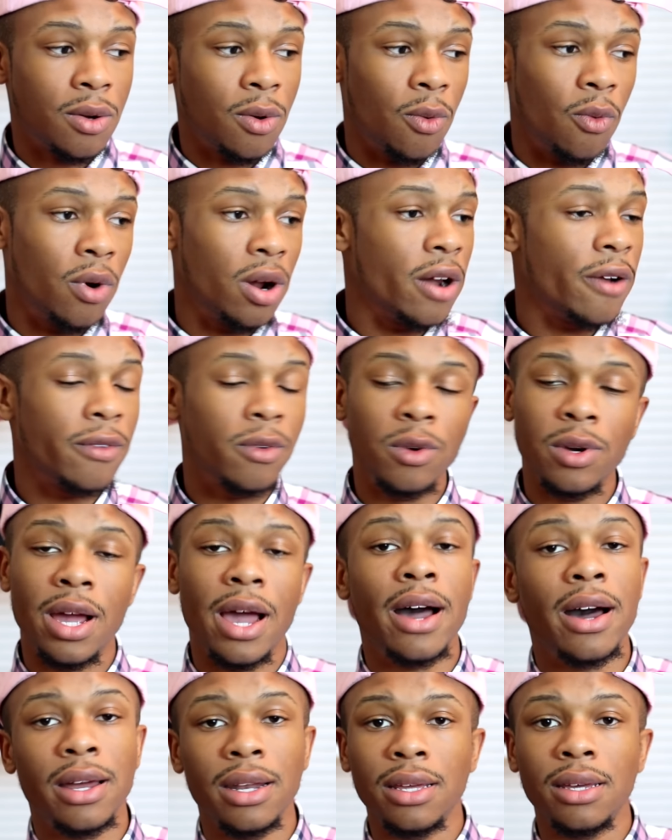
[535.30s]
whatever
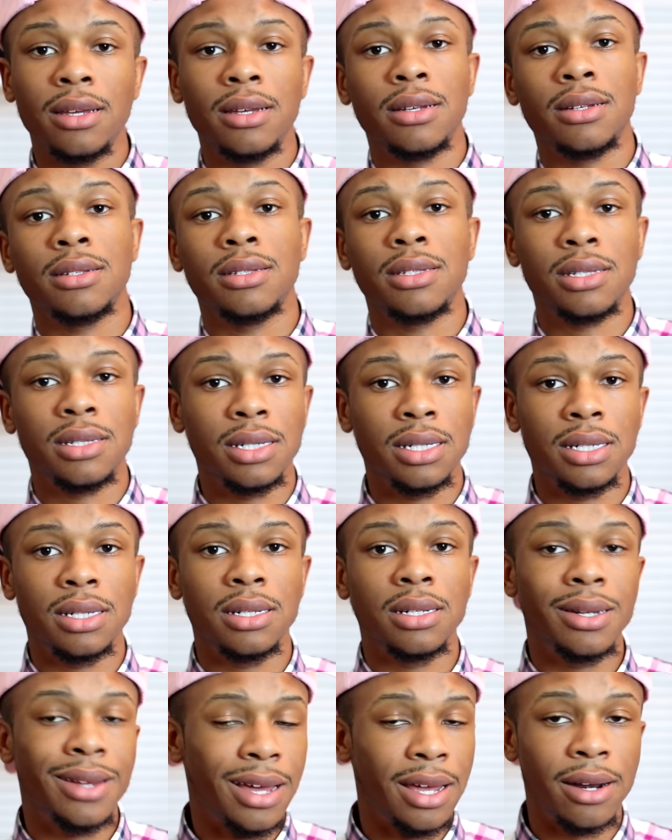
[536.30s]
reality to
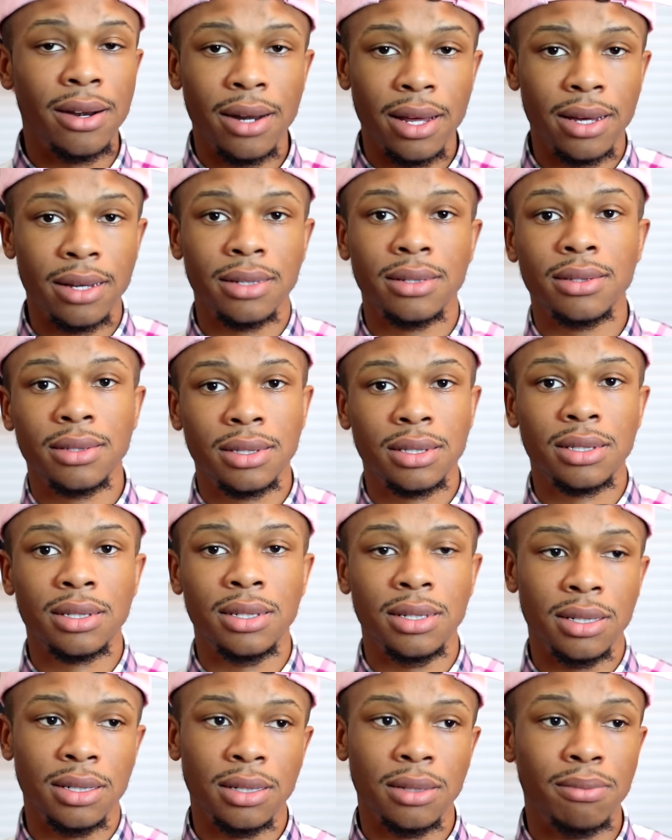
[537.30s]
the internet,
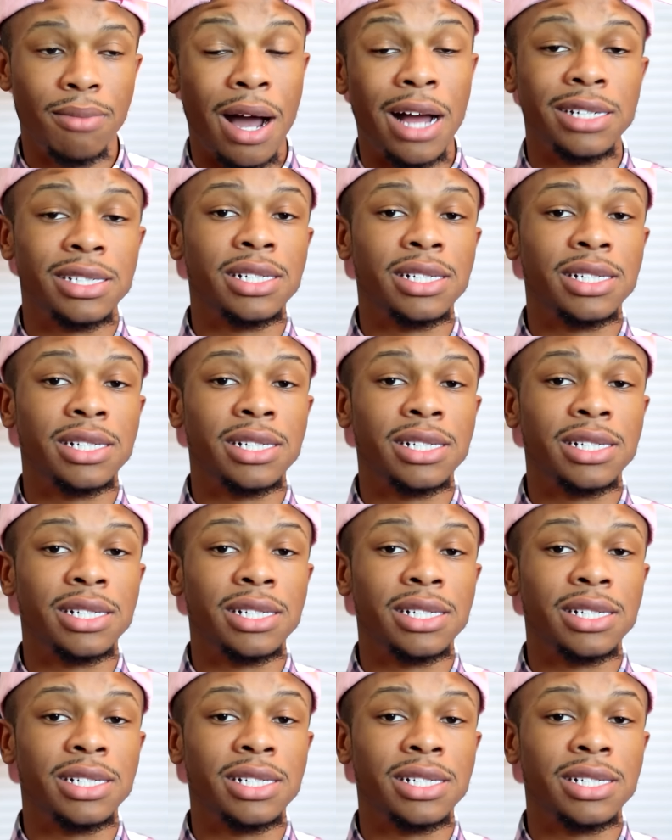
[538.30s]
to my